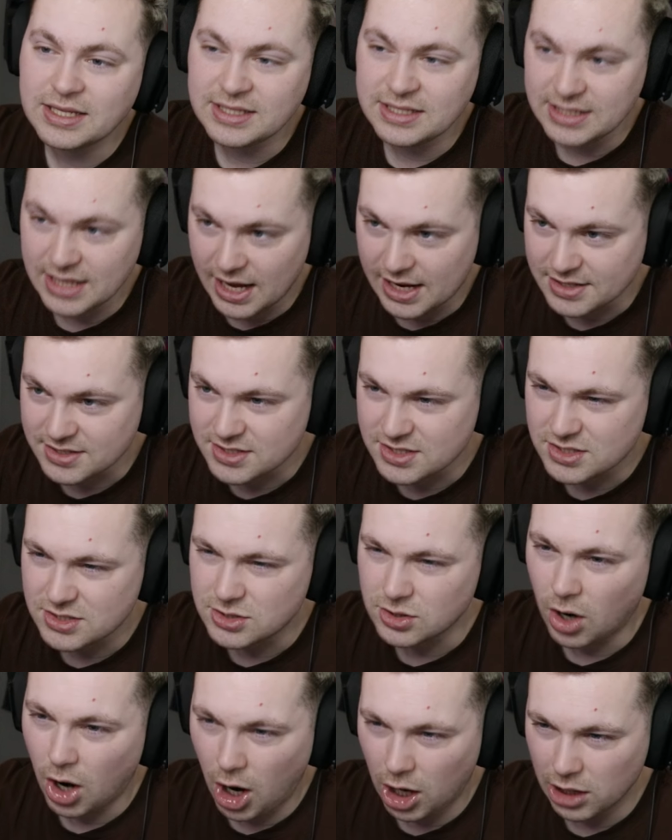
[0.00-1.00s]
Yes
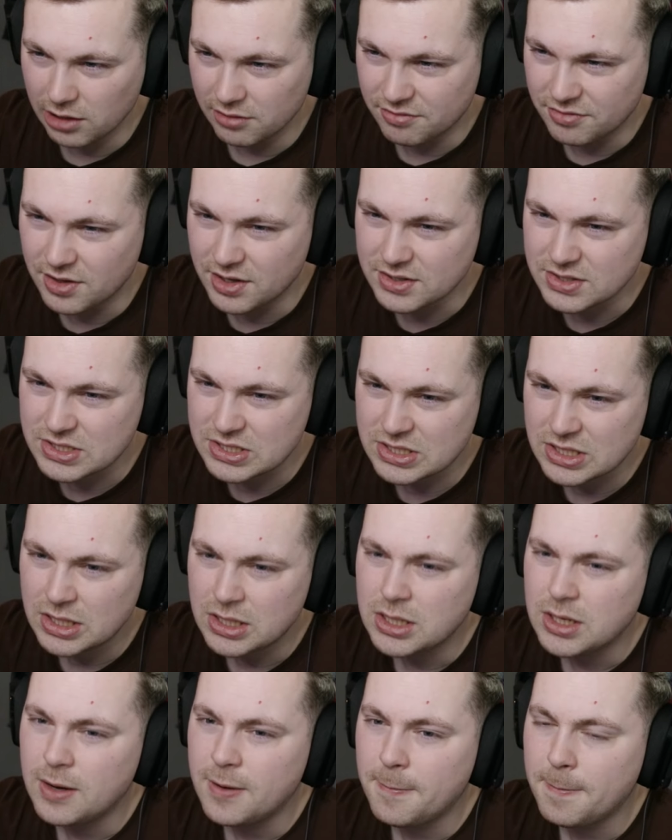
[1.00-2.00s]
to all of this.
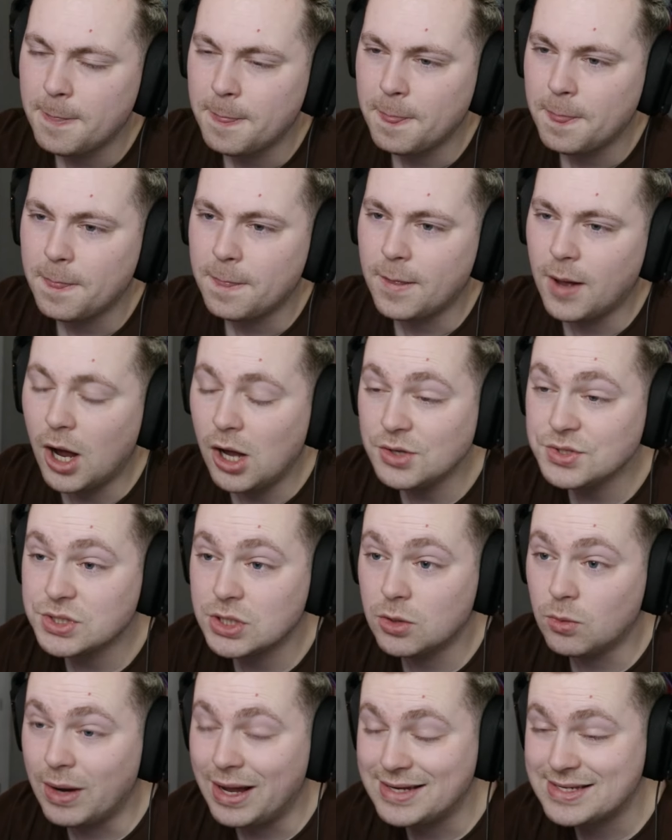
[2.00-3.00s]

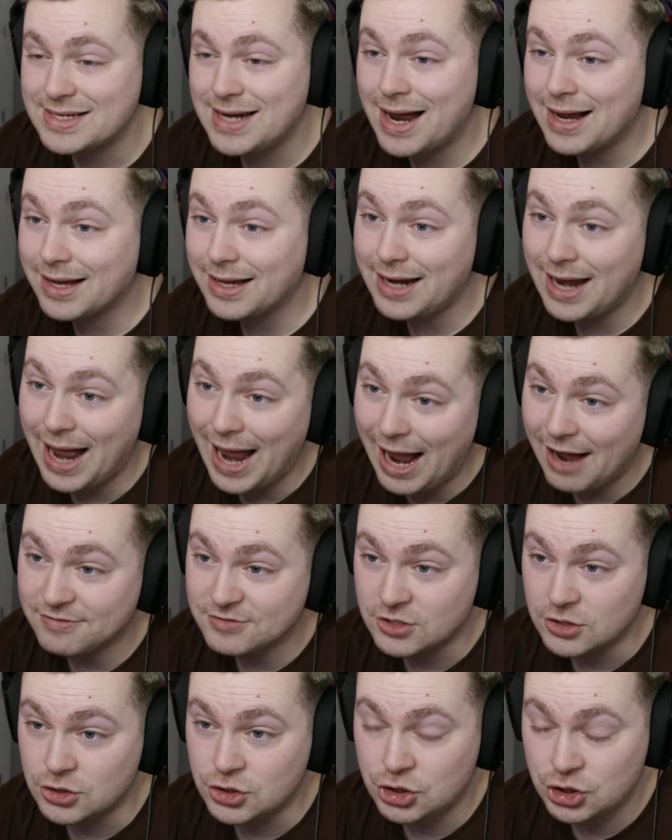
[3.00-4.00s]
Also, it's not gonna have
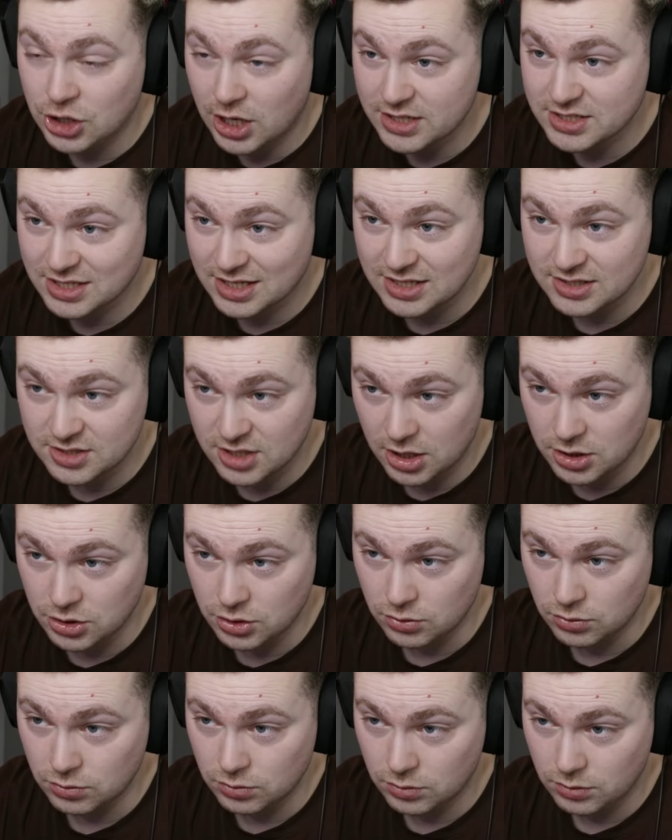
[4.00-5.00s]
to just
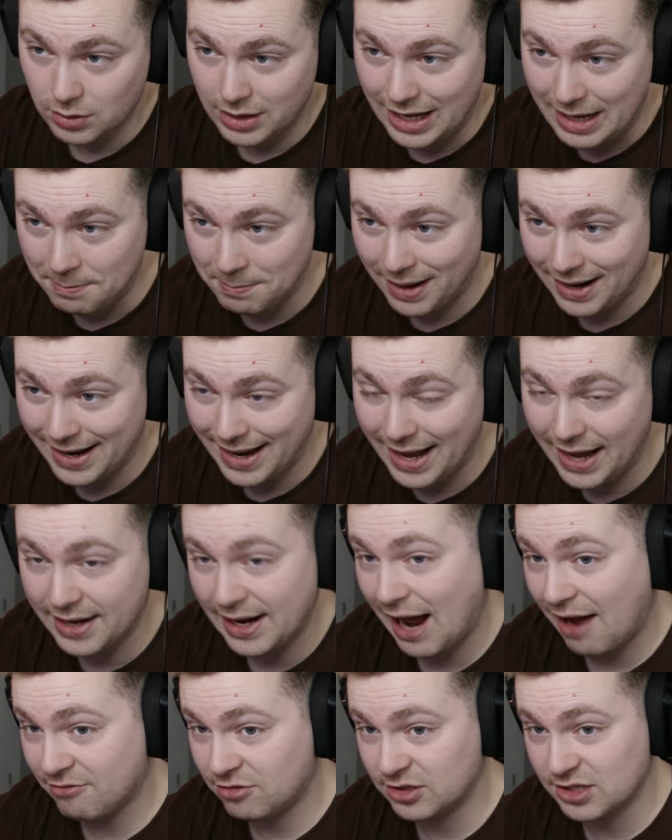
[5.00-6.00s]
continue in my head
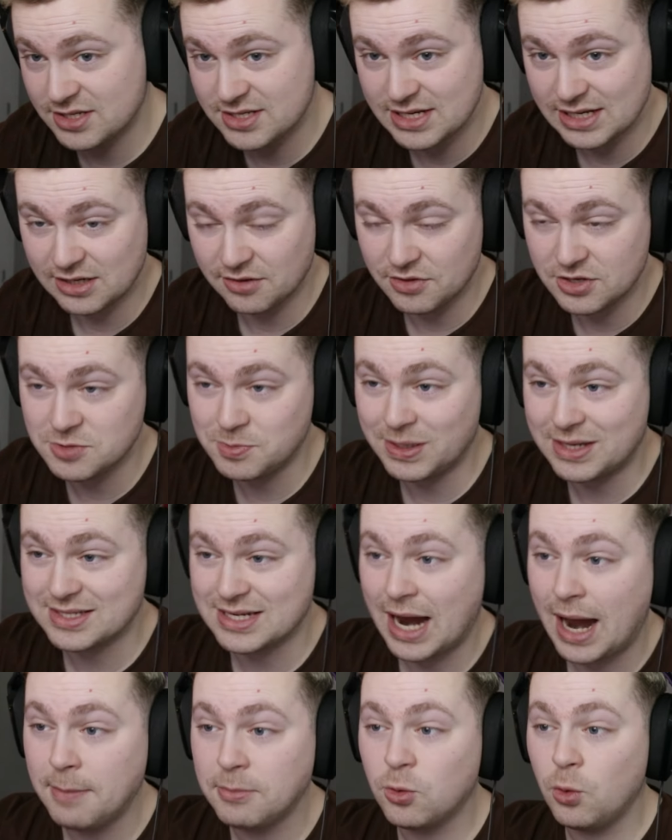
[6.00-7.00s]
after listening to this because
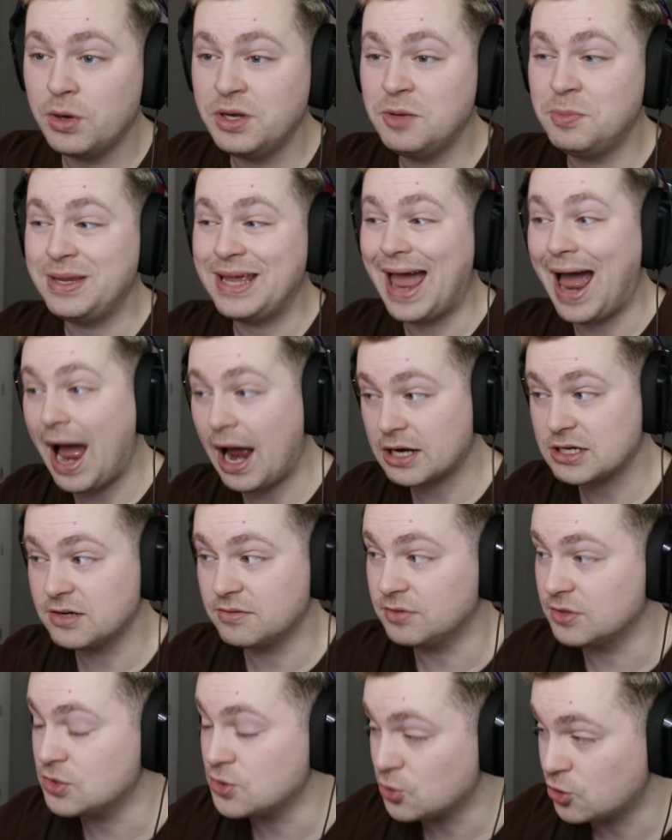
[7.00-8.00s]
I'm going to be
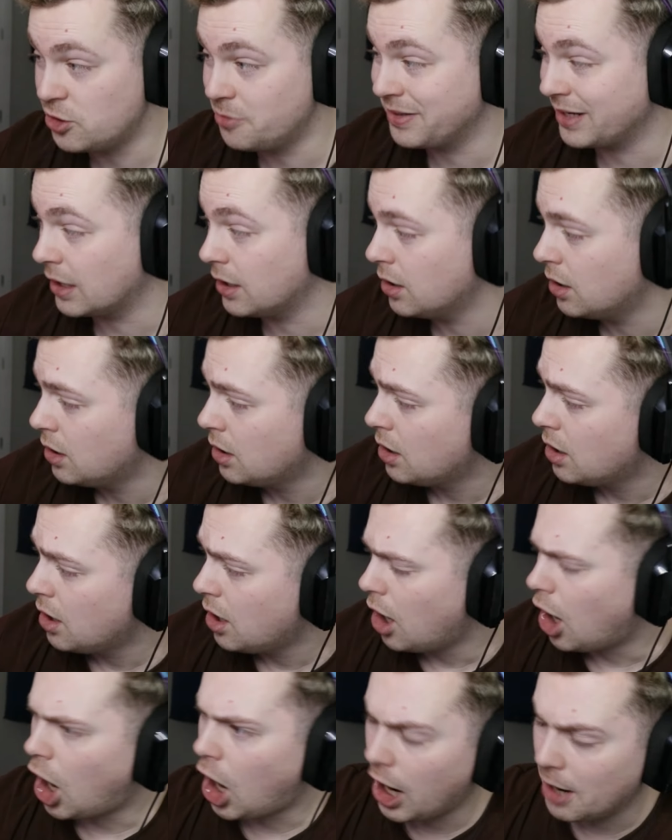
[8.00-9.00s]
actively streaming it
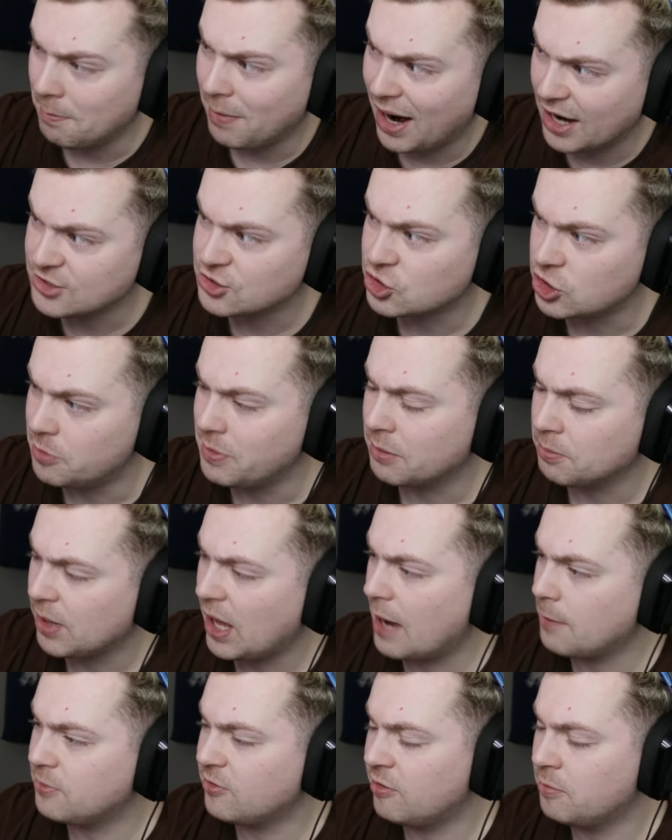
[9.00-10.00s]
on my streaming
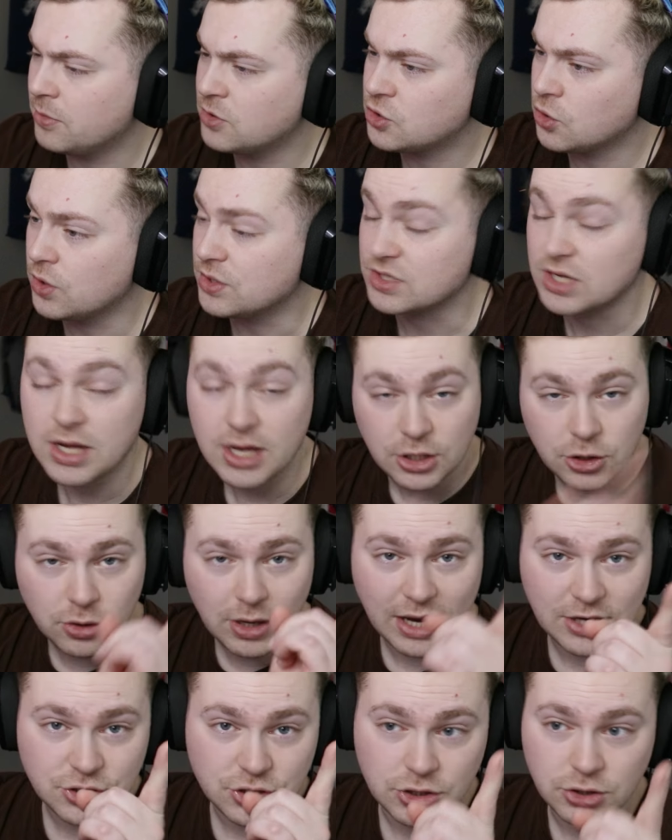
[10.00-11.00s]
platform of choice. You
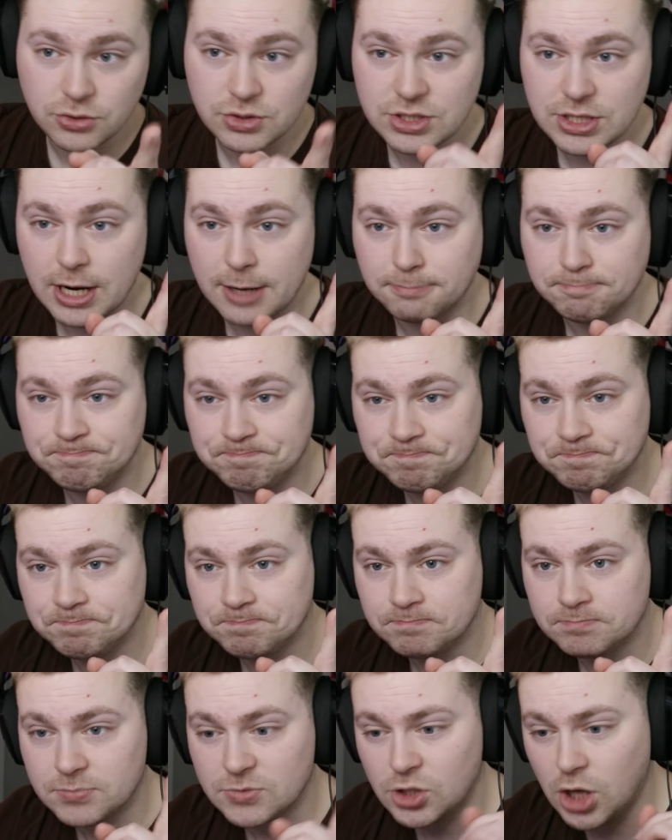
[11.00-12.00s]
guys should do the same.
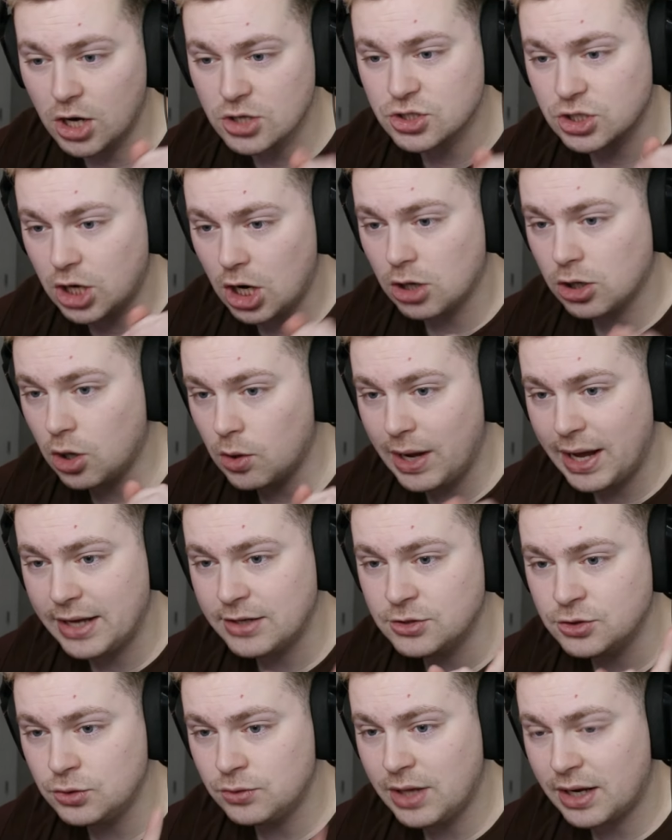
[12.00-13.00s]
Y'all should all go
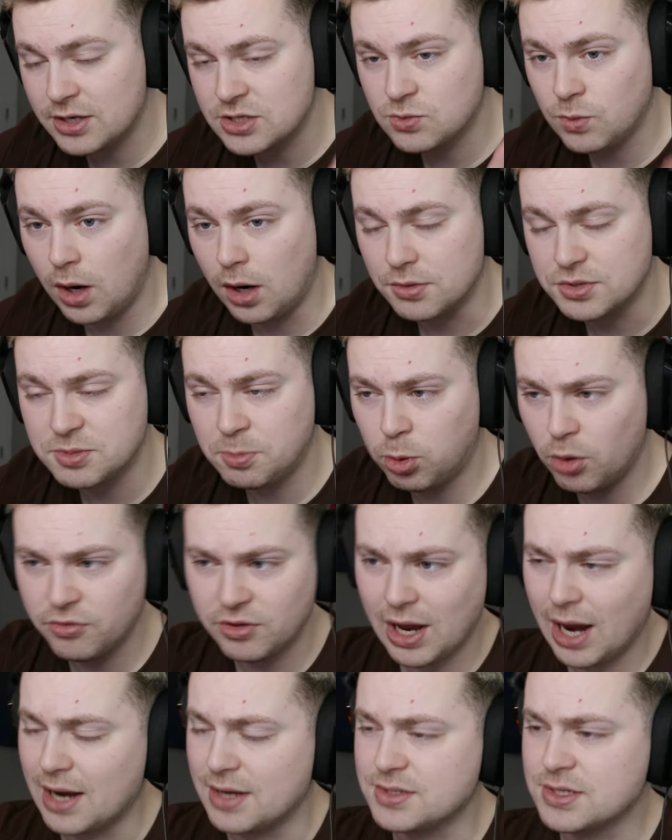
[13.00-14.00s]
ahead and do that as well. Support
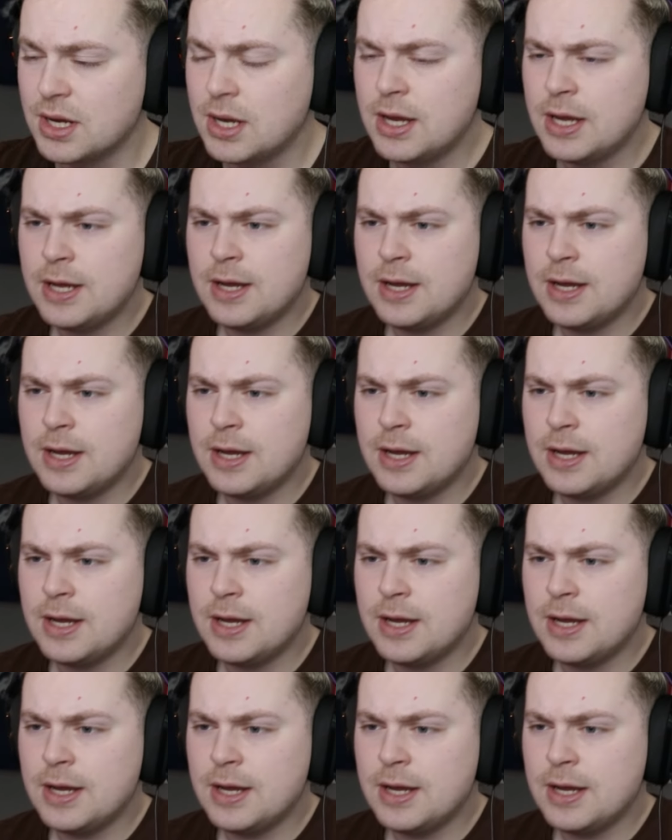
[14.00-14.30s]
the guys.